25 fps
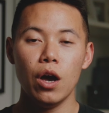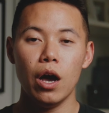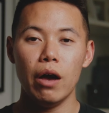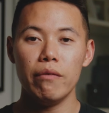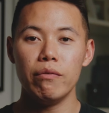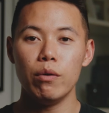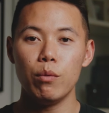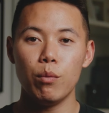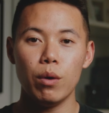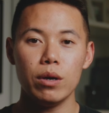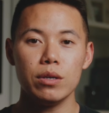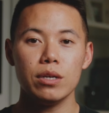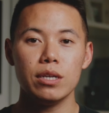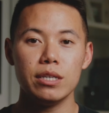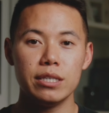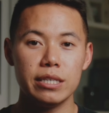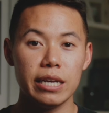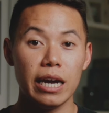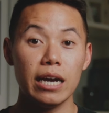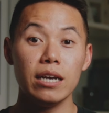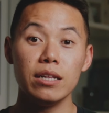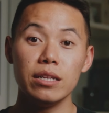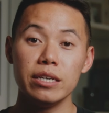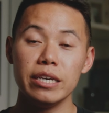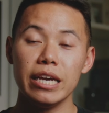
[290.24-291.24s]
over what your
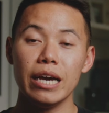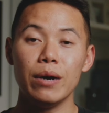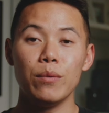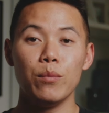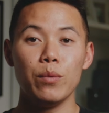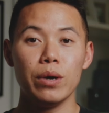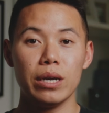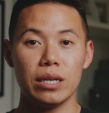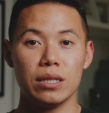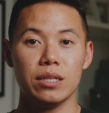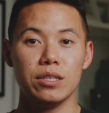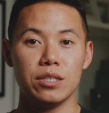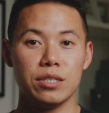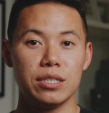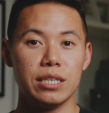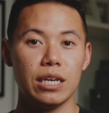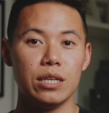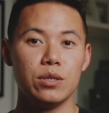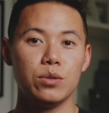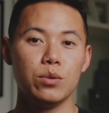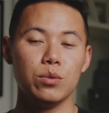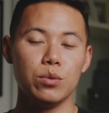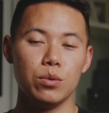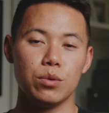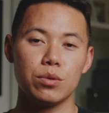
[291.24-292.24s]
daily and weekly
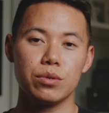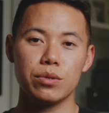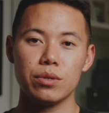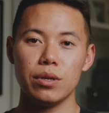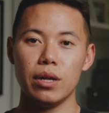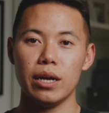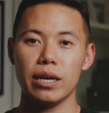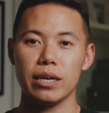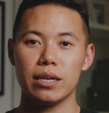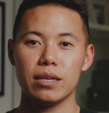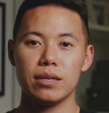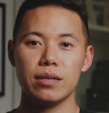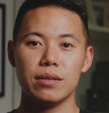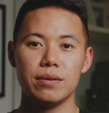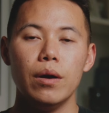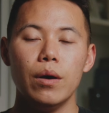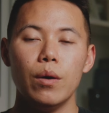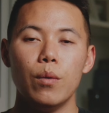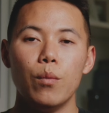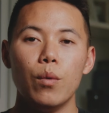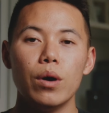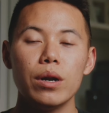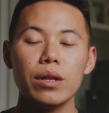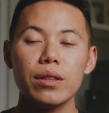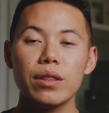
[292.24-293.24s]
schedule looks like.
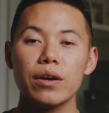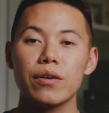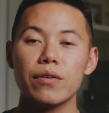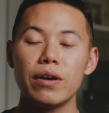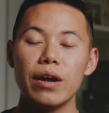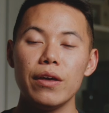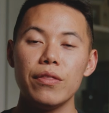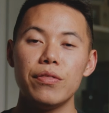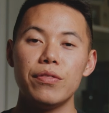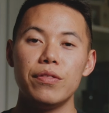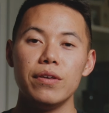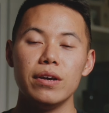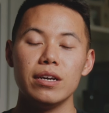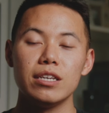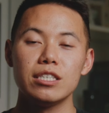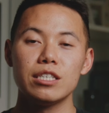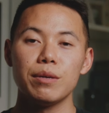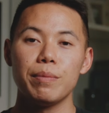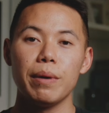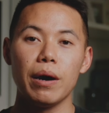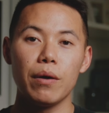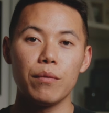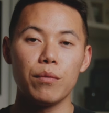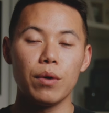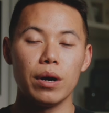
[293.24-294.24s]
One of the great things
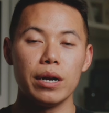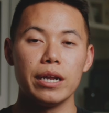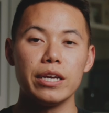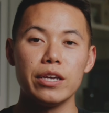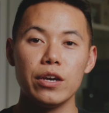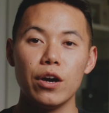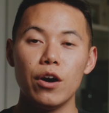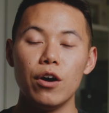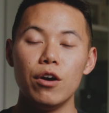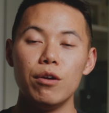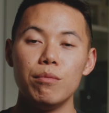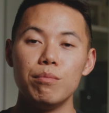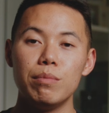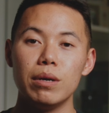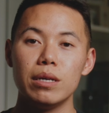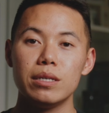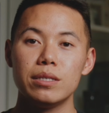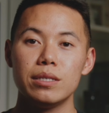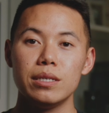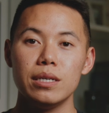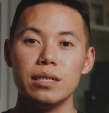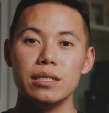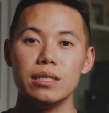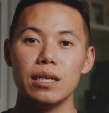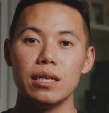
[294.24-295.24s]
about running your own
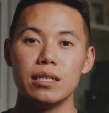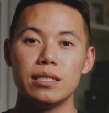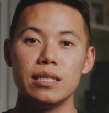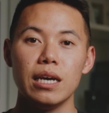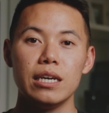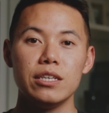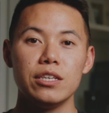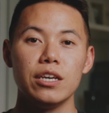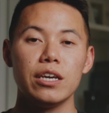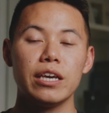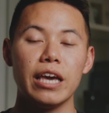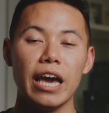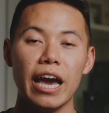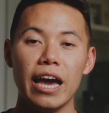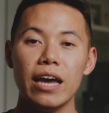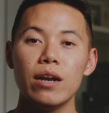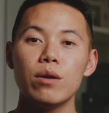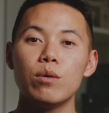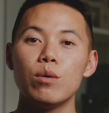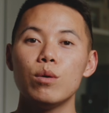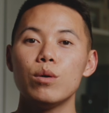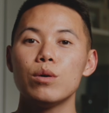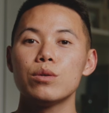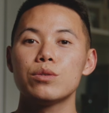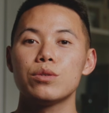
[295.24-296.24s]
business is that you can
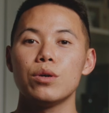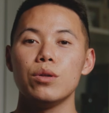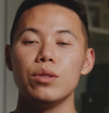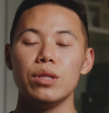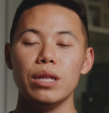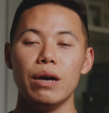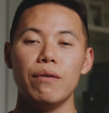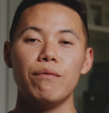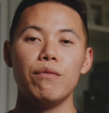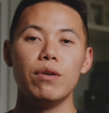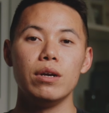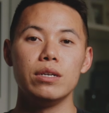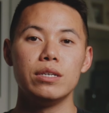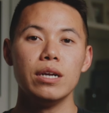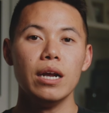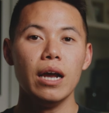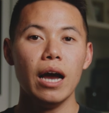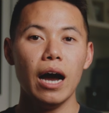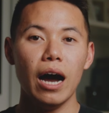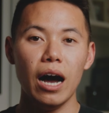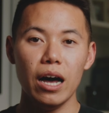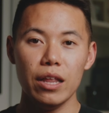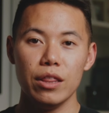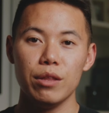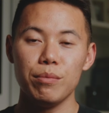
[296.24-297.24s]
also leverage
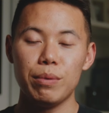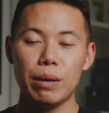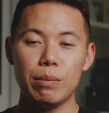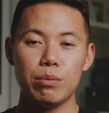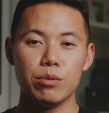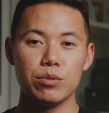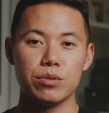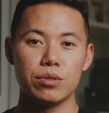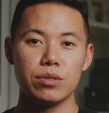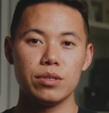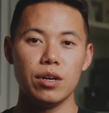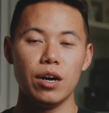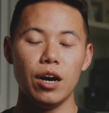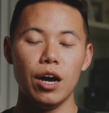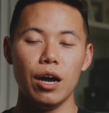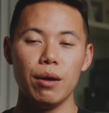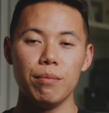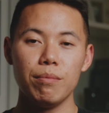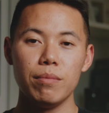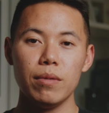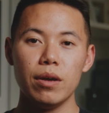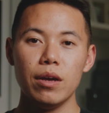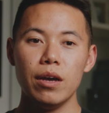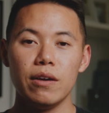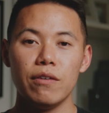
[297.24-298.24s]
other people's time.
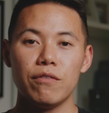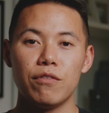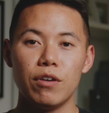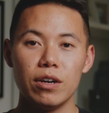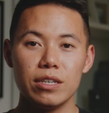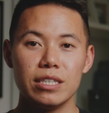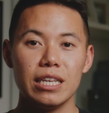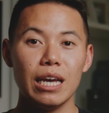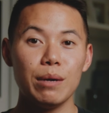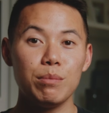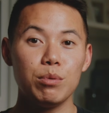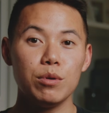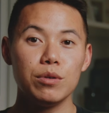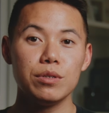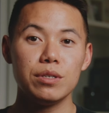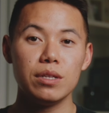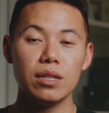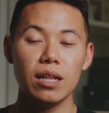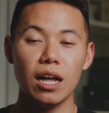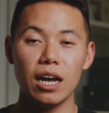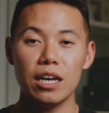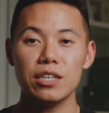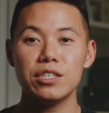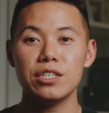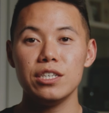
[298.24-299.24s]
For example,
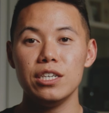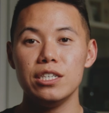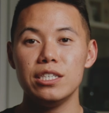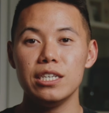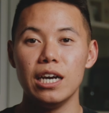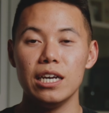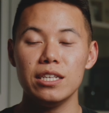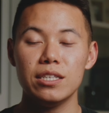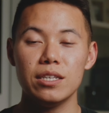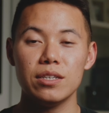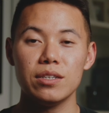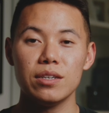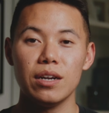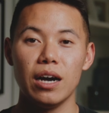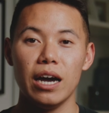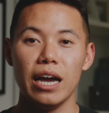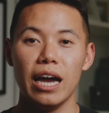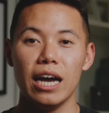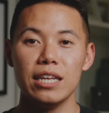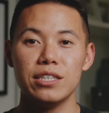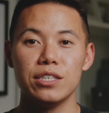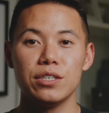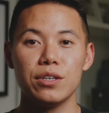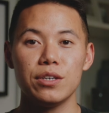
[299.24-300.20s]
last year, Jason and I had to